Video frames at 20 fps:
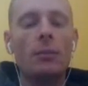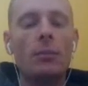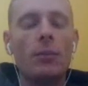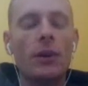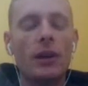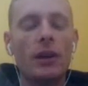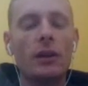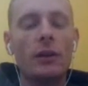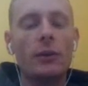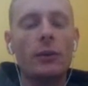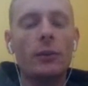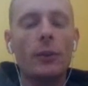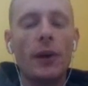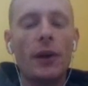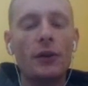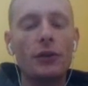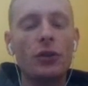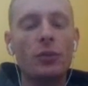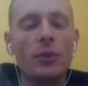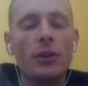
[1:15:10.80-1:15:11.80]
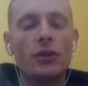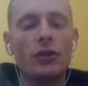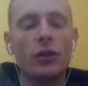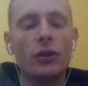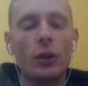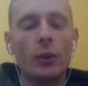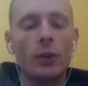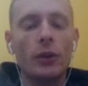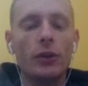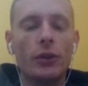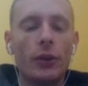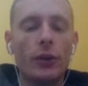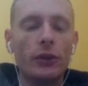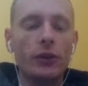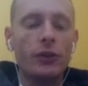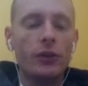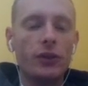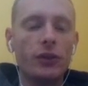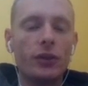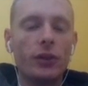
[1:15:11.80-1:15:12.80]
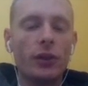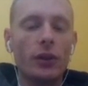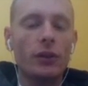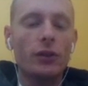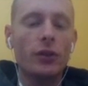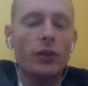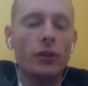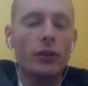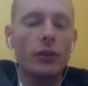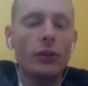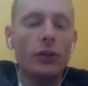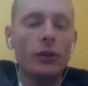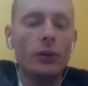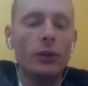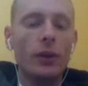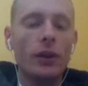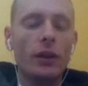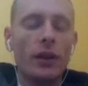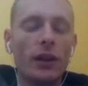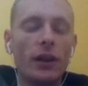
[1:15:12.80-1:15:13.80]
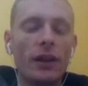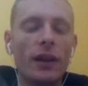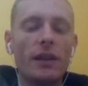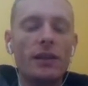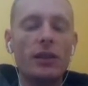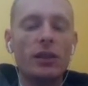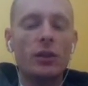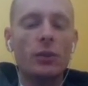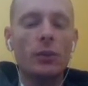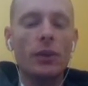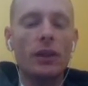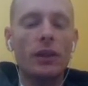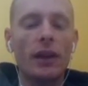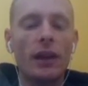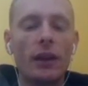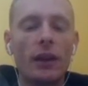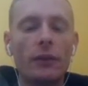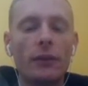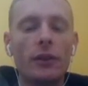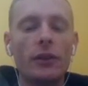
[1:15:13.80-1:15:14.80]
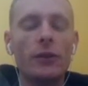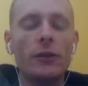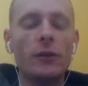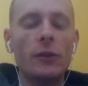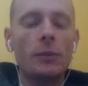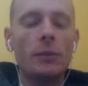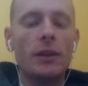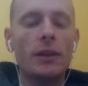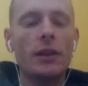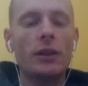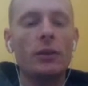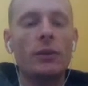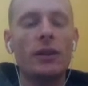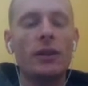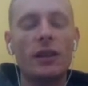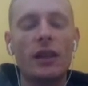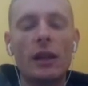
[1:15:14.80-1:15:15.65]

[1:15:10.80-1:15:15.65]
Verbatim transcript: But it requires you to be solo adults, so in a lot of cases we can't really use it because we need to